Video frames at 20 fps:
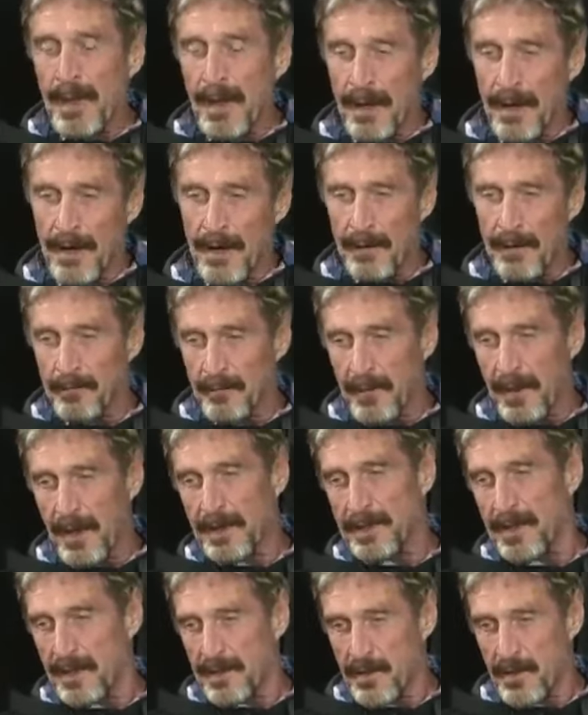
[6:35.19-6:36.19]
Um,
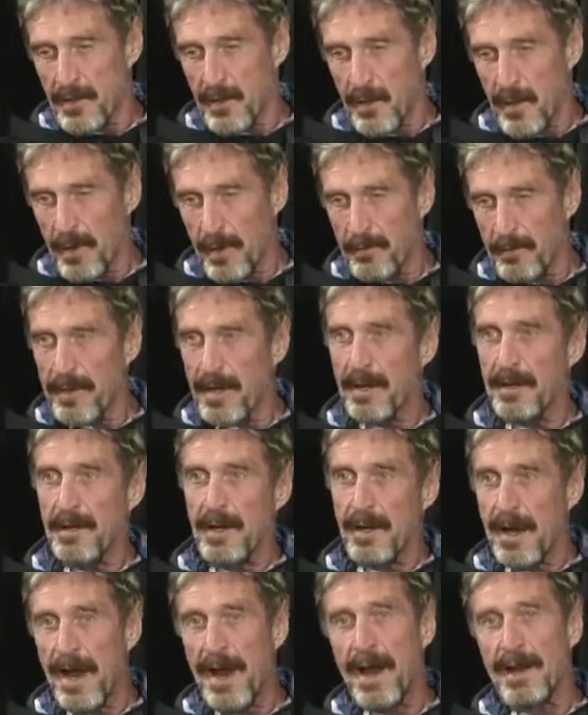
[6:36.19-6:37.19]
I said, sure. Then
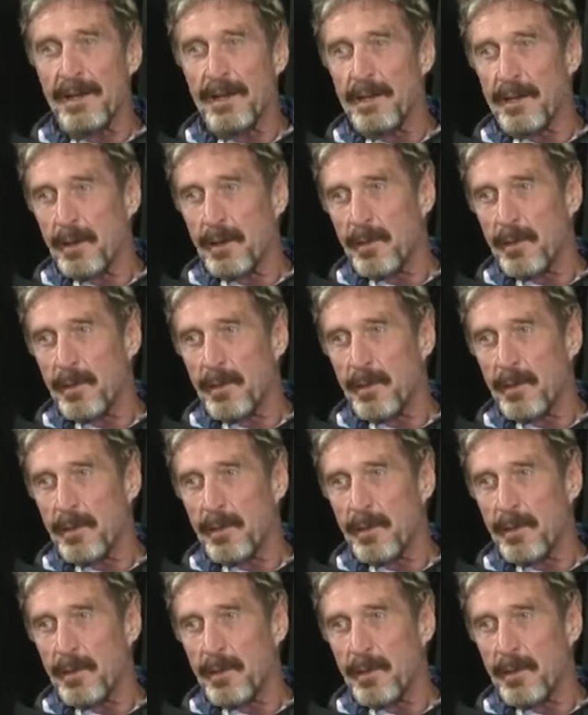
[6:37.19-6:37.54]
they added,